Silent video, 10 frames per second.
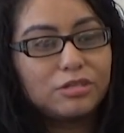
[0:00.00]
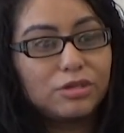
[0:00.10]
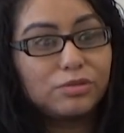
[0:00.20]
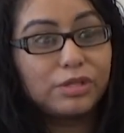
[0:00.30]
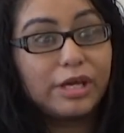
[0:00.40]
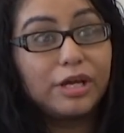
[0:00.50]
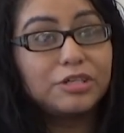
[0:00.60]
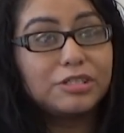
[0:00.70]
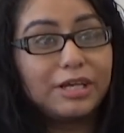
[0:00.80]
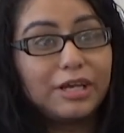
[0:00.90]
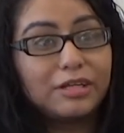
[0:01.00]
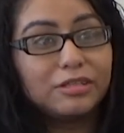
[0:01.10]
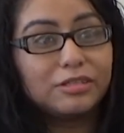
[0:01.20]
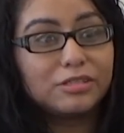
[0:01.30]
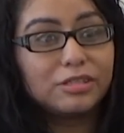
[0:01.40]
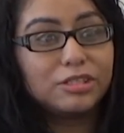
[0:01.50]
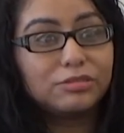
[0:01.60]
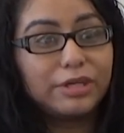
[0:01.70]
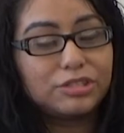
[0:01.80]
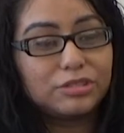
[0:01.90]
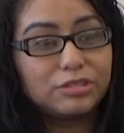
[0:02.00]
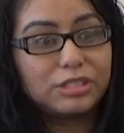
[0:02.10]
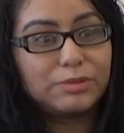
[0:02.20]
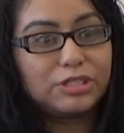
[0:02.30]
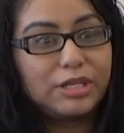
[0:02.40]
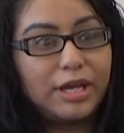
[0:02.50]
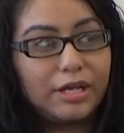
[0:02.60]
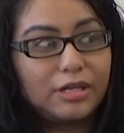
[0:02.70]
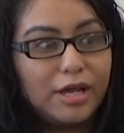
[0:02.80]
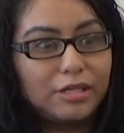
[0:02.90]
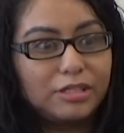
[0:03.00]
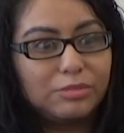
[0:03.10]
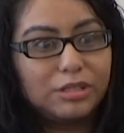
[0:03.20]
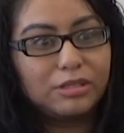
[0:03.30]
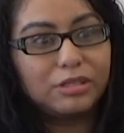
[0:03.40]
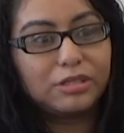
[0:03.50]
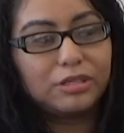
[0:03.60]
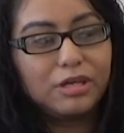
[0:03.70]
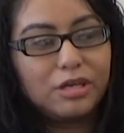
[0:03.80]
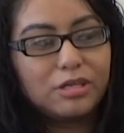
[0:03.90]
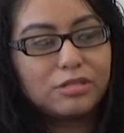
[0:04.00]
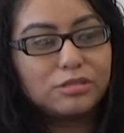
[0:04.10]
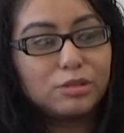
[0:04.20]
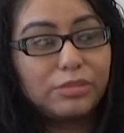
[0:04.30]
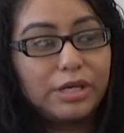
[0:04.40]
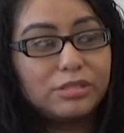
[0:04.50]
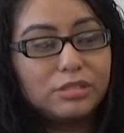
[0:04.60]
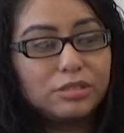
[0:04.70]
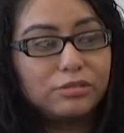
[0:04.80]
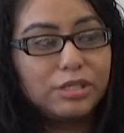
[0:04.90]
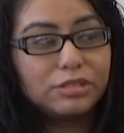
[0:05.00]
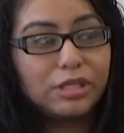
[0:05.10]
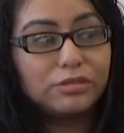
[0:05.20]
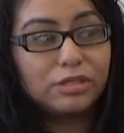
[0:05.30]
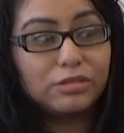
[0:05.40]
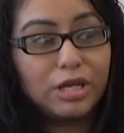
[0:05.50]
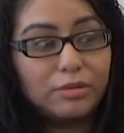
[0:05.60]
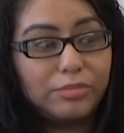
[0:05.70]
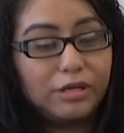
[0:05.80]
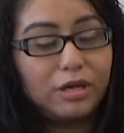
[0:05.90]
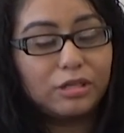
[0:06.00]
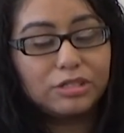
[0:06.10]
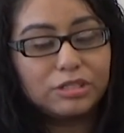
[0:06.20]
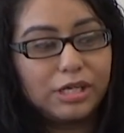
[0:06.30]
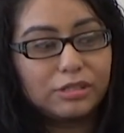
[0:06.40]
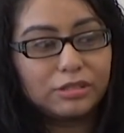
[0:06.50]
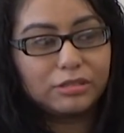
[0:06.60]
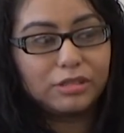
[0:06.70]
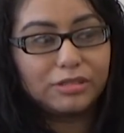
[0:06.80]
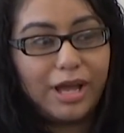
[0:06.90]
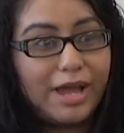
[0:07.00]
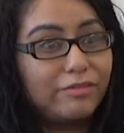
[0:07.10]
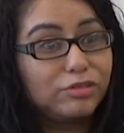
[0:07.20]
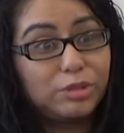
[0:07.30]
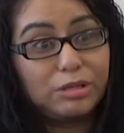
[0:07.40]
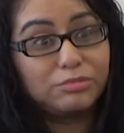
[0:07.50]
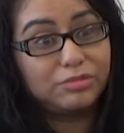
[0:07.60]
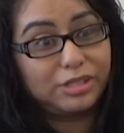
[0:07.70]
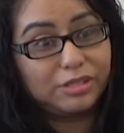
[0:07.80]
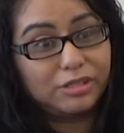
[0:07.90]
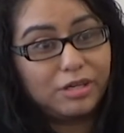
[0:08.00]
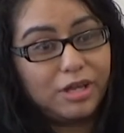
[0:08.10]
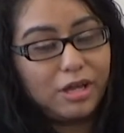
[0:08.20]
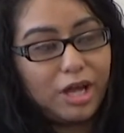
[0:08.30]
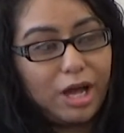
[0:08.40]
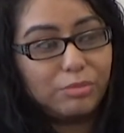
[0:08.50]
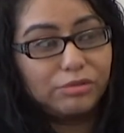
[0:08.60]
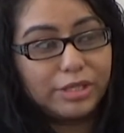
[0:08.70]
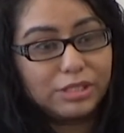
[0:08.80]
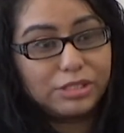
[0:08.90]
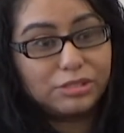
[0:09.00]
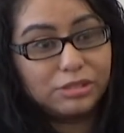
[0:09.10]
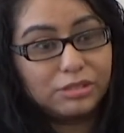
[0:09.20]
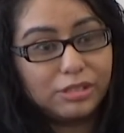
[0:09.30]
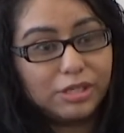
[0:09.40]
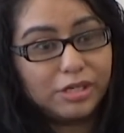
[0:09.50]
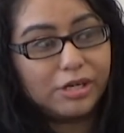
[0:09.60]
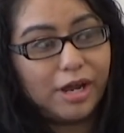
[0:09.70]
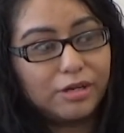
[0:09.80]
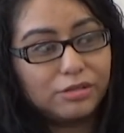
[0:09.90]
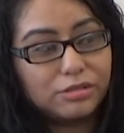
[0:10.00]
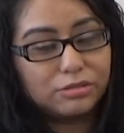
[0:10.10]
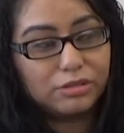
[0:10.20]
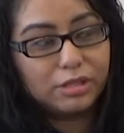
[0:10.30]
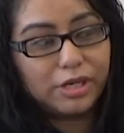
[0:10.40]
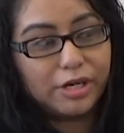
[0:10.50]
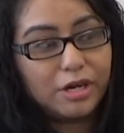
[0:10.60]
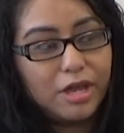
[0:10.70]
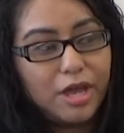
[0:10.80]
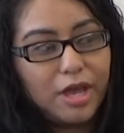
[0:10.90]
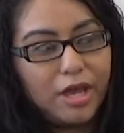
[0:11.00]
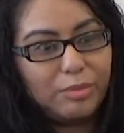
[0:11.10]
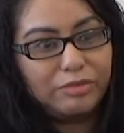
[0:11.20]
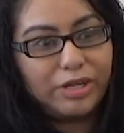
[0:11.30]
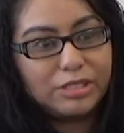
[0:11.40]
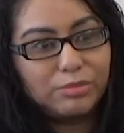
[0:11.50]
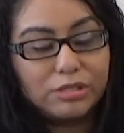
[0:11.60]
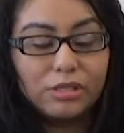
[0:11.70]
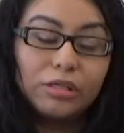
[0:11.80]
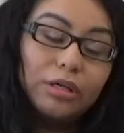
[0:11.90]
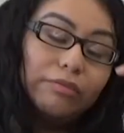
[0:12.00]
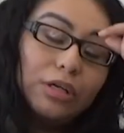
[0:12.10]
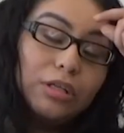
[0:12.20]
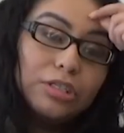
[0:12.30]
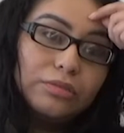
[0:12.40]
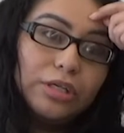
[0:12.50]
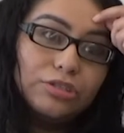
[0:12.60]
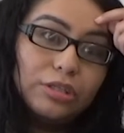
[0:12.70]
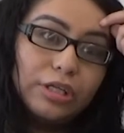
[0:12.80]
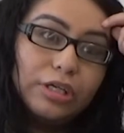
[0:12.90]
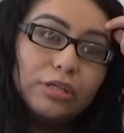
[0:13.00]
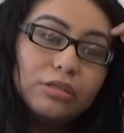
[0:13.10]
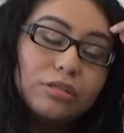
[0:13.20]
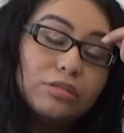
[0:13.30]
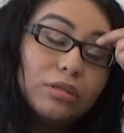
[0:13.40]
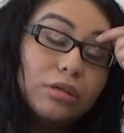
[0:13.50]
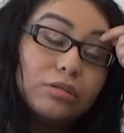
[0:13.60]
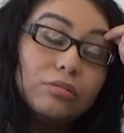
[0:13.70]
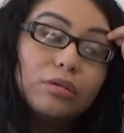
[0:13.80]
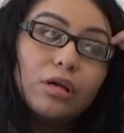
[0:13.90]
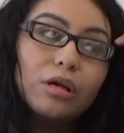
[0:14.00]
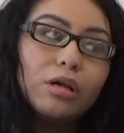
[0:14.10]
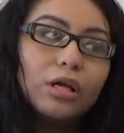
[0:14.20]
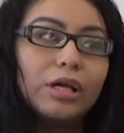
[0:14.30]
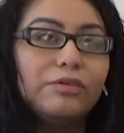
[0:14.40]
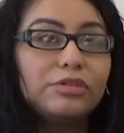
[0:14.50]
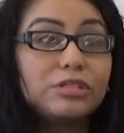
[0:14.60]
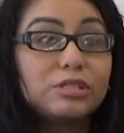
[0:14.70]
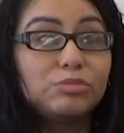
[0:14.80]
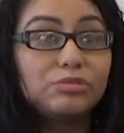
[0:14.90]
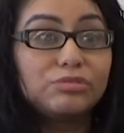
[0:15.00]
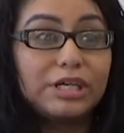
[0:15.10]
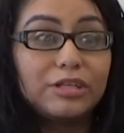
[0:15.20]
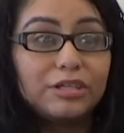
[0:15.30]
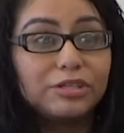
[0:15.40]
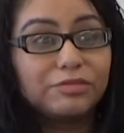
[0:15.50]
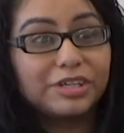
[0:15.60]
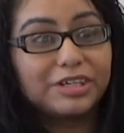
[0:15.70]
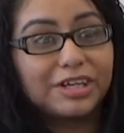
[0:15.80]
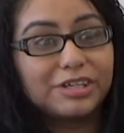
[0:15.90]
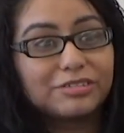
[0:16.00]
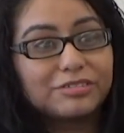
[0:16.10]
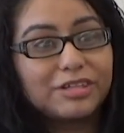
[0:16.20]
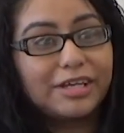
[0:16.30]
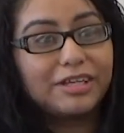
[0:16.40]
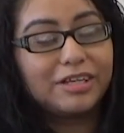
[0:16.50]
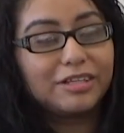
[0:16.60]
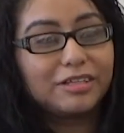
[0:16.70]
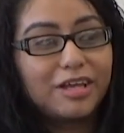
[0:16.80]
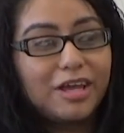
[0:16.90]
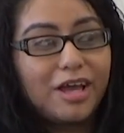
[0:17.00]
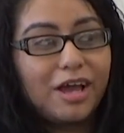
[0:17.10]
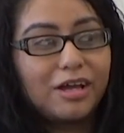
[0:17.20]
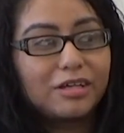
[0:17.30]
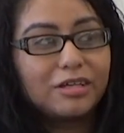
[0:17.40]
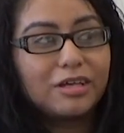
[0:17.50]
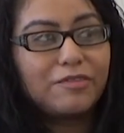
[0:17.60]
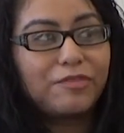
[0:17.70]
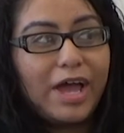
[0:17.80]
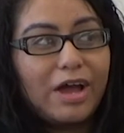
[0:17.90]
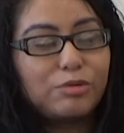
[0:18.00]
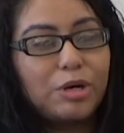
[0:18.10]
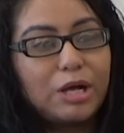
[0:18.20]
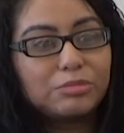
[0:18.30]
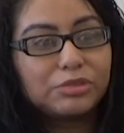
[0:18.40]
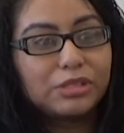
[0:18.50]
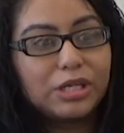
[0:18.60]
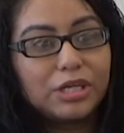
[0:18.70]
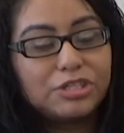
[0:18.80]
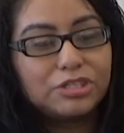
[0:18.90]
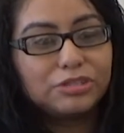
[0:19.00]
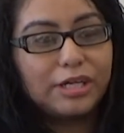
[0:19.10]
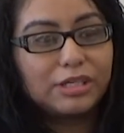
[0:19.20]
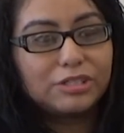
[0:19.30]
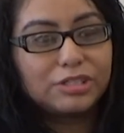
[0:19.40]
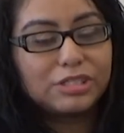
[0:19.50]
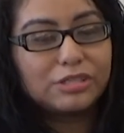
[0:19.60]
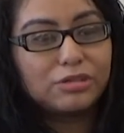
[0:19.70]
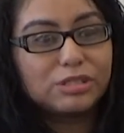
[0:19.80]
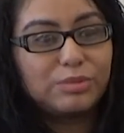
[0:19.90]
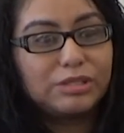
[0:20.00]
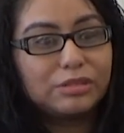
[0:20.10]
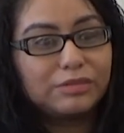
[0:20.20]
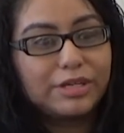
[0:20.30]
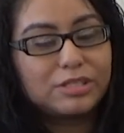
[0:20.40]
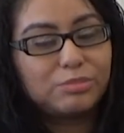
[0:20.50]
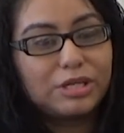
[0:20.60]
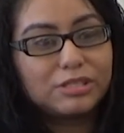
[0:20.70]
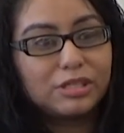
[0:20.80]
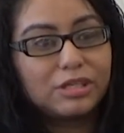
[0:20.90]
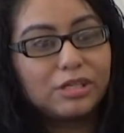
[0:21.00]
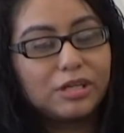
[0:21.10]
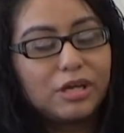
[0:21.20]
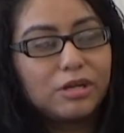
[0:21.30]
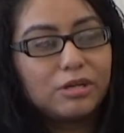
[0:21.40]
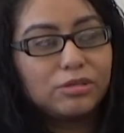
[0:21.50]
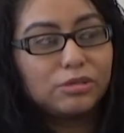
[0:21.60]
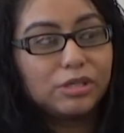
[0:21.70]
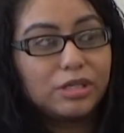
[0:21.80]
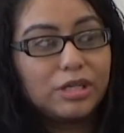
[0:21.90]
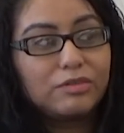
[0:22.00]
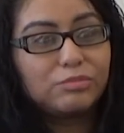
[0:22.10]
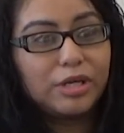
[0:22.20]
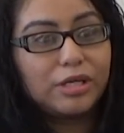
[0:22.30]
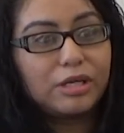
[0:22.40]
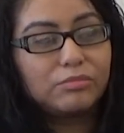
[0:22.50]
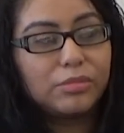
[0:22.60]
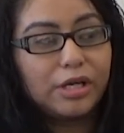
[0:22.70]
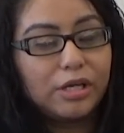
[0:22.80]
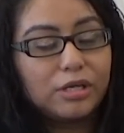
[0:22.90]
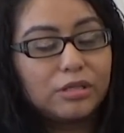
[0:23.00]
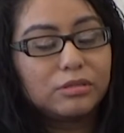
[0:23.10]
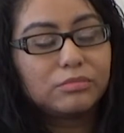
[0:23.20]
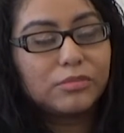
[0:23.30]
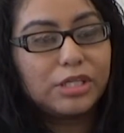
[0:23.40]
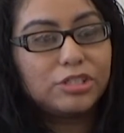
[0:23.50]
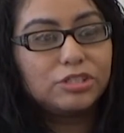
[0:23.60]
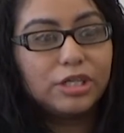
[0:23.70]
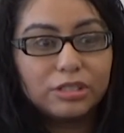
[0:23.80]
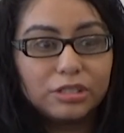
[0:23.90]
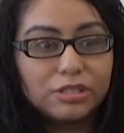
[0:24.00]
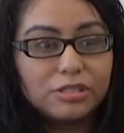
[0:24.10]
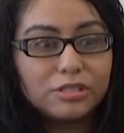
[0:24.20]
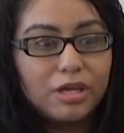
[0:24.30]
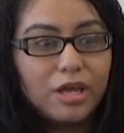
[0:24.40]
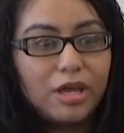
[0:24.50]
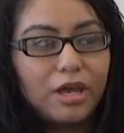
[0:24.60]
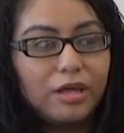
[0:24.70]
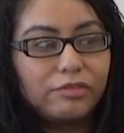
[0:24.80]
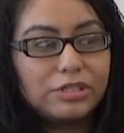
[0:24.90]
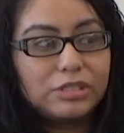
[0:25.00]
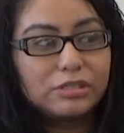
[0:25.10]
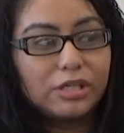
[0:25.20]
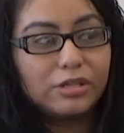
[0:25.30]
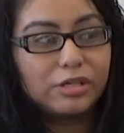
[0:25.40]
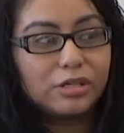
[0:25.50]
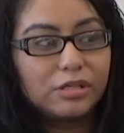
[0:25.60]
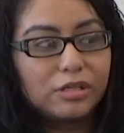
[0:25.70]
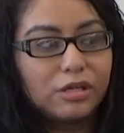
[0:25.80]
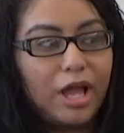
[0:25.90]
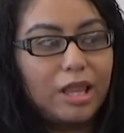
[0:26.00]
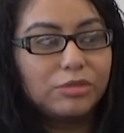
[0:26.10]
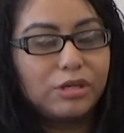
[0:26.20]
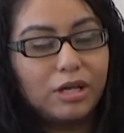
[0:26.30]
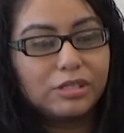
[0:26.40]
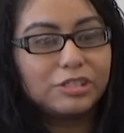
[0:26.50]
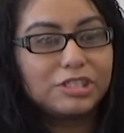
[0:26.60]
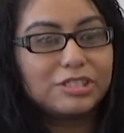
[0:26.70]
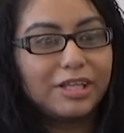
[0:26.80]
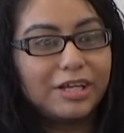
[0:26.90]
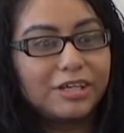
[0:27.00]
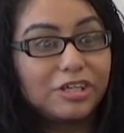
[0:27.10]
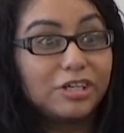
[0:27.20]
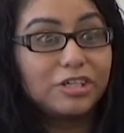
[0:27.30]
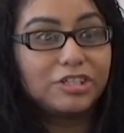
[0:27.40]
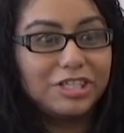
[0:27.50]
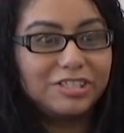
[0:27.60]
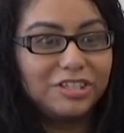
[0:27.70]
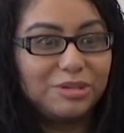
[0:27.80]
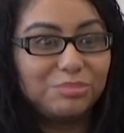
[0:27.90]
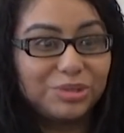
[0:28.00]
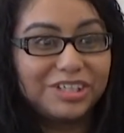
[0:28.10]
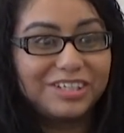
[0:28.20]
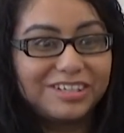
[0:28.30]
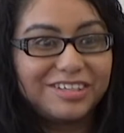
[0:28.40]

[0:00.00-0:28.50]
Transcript: So where they understand the situations, especially academically. So my situation in my college now, I have no problem there. I'm a work study student there. I go to school there, and I'm a vice president of the Collegiate 100 there. So everything's smooth sailing over there now. If I have a problem or an issue, I can just go speak with the vice president or even my instructors. And versus the other Alamo colleges, like you're just a number.